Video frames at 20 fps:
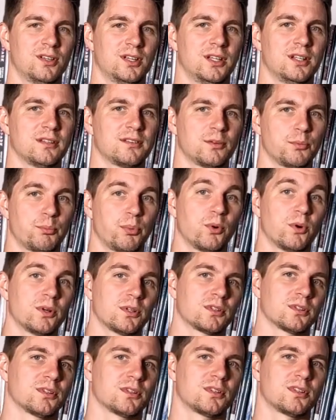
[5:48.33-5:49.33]
it is
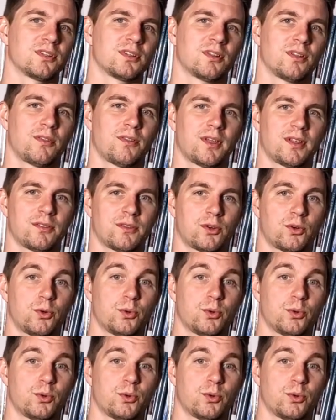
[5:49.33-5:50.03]
important that the